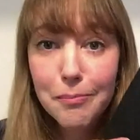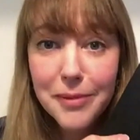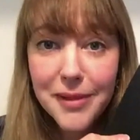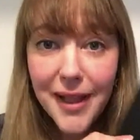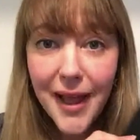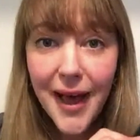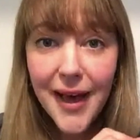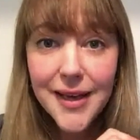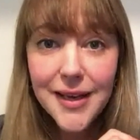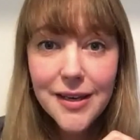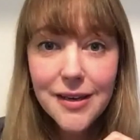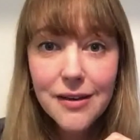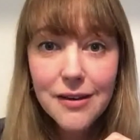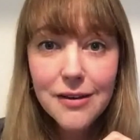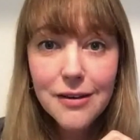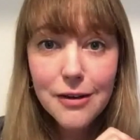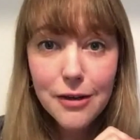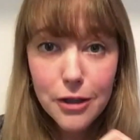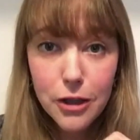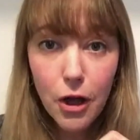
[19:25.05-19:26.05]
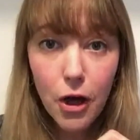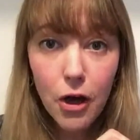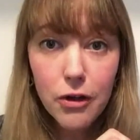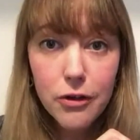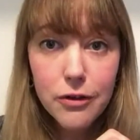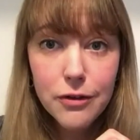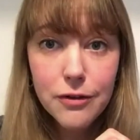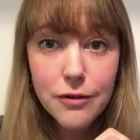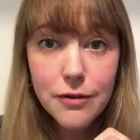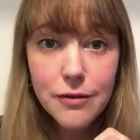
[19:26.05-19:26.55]
black
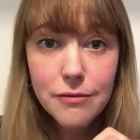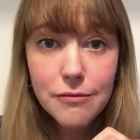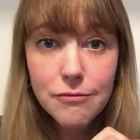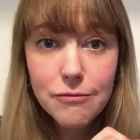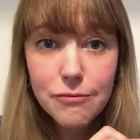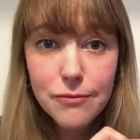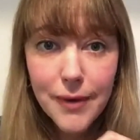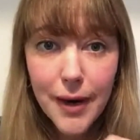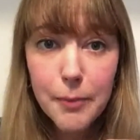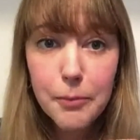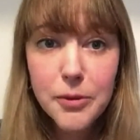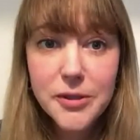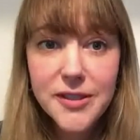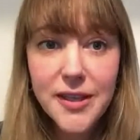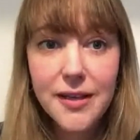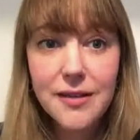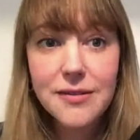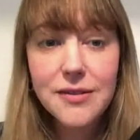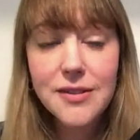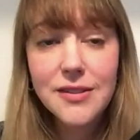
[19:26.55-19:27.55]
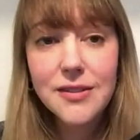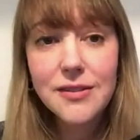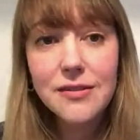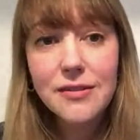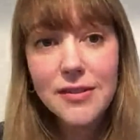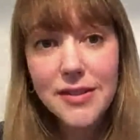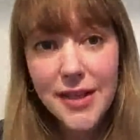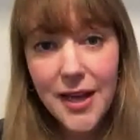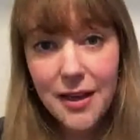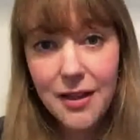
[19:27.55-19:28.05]
cloth represents
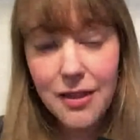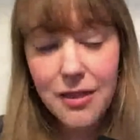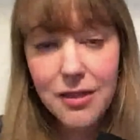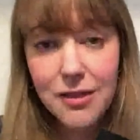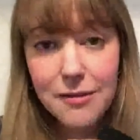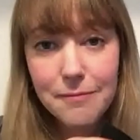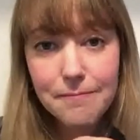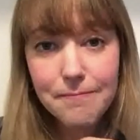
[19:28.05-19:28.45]
death.